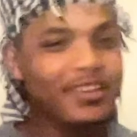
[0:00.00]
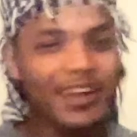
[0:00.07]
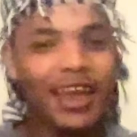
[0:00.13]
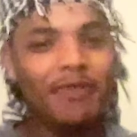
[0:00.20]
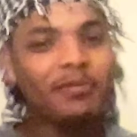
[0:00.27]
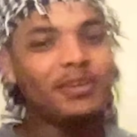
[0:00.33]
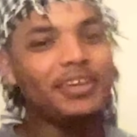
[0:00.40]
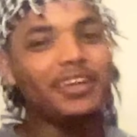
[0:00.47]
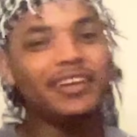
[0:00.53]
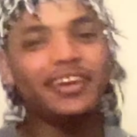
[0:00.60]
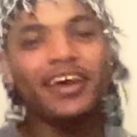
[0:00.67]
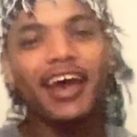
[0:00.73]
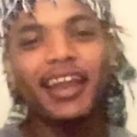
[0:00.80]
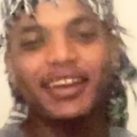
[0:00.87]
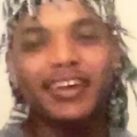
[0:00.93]
type shit.
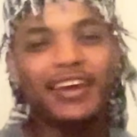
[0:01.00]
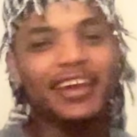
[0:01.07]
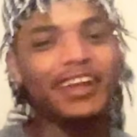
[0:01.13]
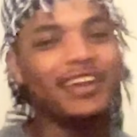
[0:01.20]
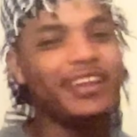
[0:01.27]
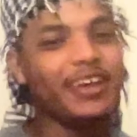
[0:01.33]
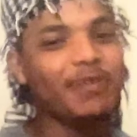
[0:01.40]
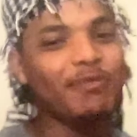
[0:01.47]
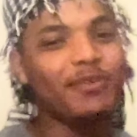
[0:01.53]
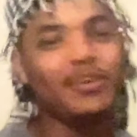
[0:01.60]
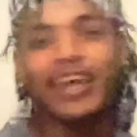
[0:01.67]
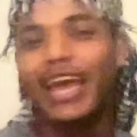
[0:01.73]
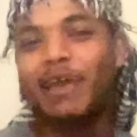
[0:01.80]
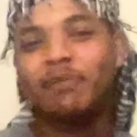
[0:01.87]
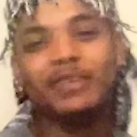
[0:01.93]
That's an Indian.
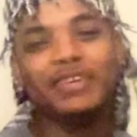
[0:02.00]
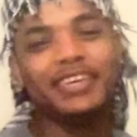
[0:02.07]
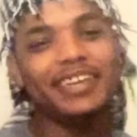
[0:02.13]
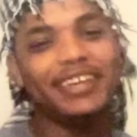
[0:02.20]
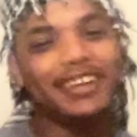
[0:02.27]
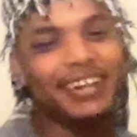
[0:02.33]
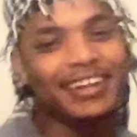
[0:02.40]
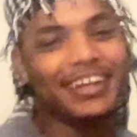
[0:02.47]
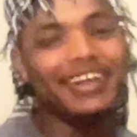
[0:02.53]
Type shit.